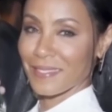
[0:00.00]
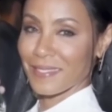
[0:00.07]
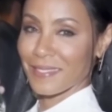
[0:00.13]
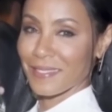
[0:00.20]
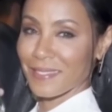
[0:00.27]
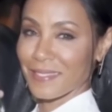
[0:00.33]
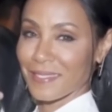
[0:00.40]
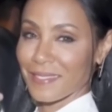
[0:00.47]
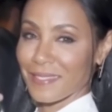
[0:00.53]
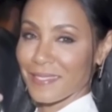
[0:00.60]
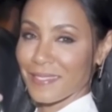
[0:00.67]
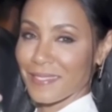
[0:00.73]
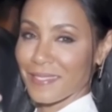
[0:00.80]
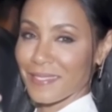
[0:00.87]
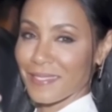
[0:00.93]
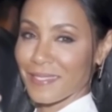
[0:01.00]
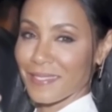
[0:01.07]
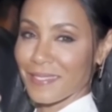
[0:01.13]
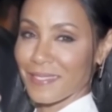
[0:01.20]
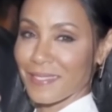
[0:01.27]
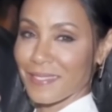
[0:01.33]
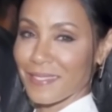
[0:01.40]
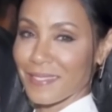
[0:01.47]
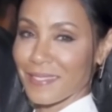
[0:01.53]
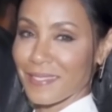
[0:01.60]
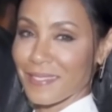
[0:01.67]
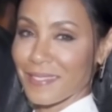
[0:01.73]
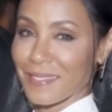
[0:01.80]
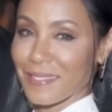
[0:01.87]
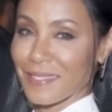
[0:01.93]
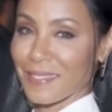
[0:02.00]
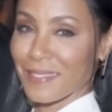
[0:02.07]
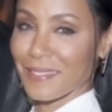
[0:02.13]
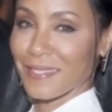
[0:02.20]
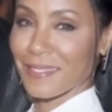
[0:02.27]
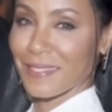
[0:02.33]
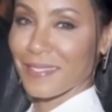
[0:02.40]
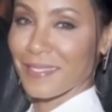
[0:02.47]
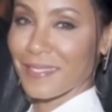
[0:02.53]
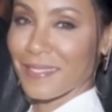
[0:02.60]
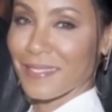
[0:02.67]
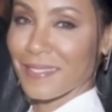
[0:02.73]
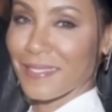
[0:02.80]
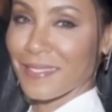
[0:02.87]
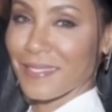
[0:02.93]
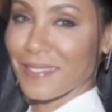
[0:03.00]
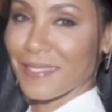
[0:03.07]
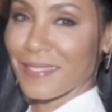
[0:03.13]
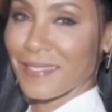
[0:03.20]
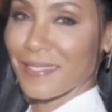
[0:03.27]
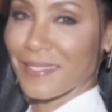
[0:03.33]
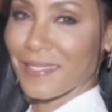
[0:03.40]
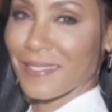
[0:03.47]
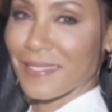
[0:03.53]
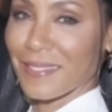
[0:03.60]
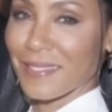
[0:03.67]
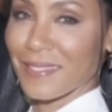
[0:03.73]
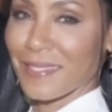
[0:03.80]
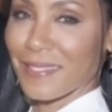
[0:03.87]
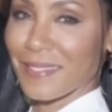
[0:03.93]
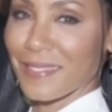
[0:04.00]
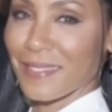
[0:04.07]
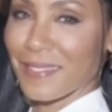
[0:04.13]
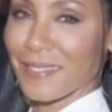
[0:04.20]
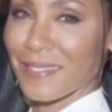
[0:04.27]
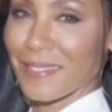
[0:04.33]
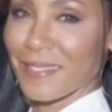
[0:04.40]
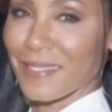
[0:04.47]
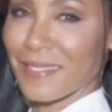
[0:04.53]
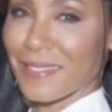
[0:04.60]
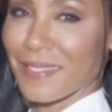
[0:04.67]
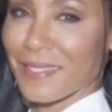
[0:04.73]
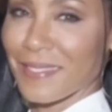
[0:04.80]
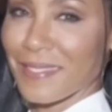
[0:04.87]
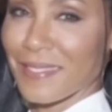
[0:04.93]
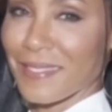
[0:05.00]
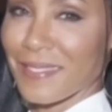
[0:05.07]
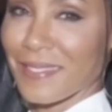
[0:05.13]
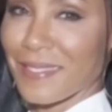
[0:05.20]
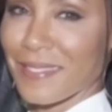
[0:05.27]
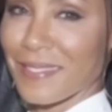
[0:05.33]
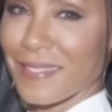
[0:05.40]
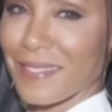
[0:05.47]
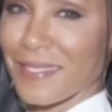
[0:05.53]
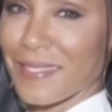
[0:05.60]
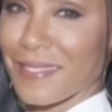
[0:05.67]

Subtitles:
[no speech]